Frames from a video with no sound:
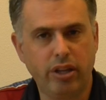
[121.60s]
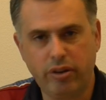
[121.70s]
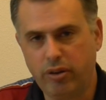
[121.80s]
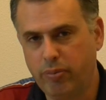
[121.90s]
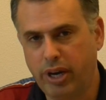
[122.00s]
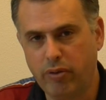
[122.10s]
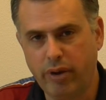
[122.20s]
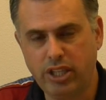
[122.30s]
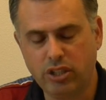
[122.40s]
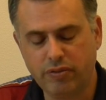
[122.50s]
the
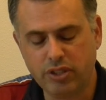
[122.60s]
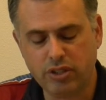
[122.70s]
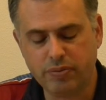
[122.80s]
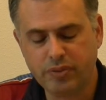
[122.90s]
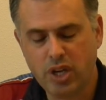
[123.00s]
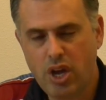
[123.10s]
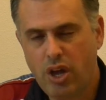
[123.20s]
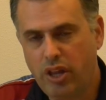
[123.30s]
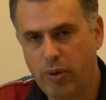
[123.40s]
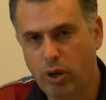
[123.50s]
range officer.
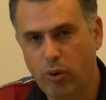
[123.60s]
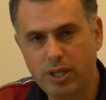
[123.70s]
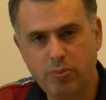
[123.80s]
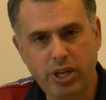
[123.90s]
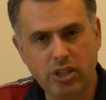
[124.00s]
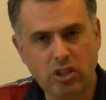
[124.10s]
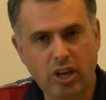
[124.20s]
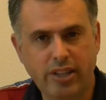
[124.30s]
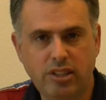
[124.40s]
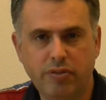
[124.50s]
There will always be a
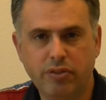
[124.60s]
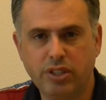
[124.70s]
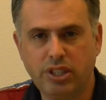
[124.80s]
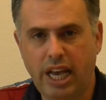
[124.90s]
slight difference,